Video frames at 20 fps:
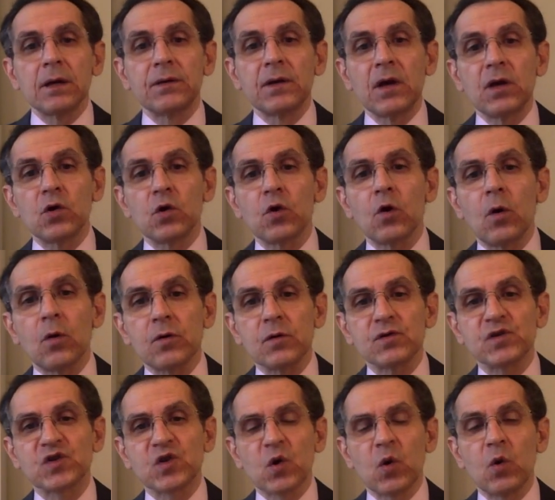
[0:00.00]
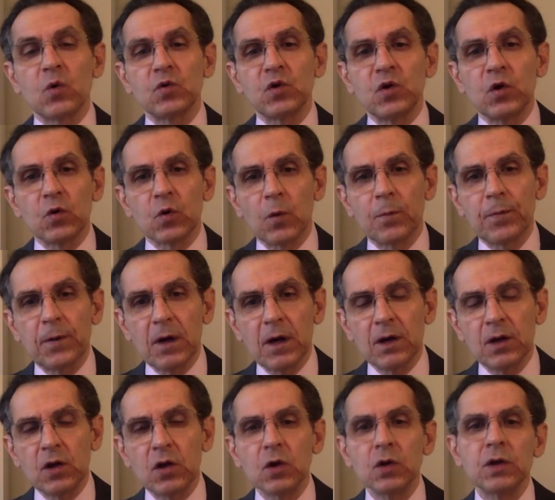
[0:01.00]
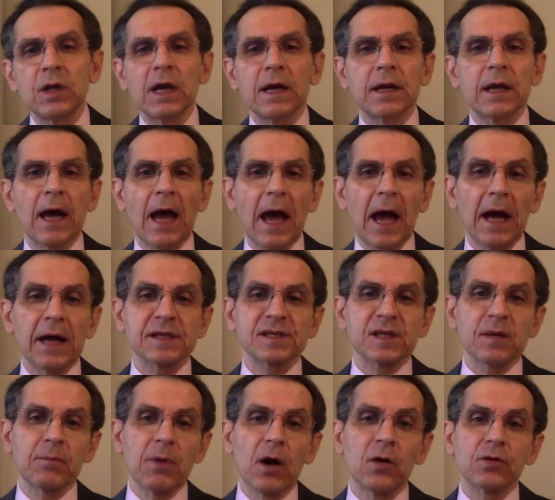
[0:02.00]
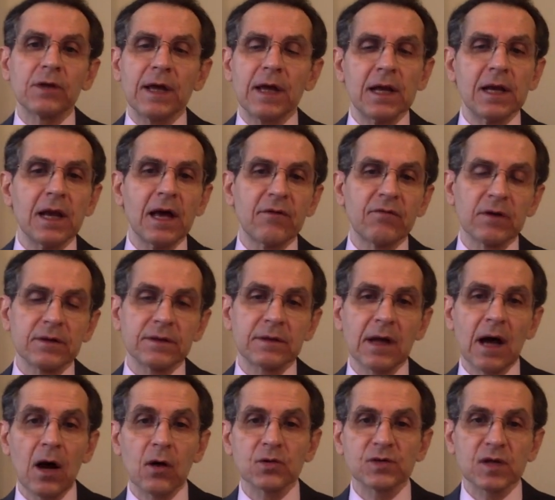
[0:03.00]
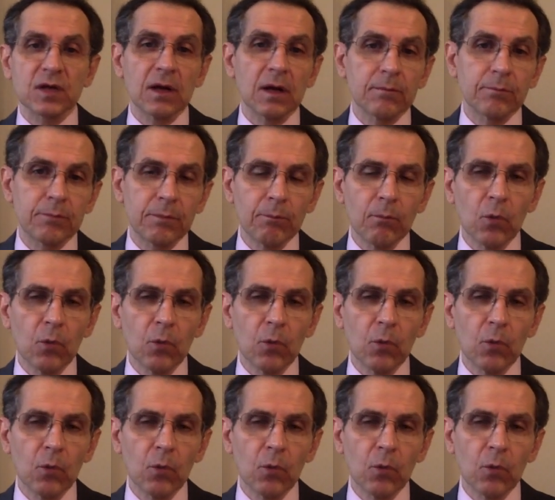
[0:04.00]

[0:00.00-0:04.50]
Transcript: The Eurozone, European Union has about 11,000,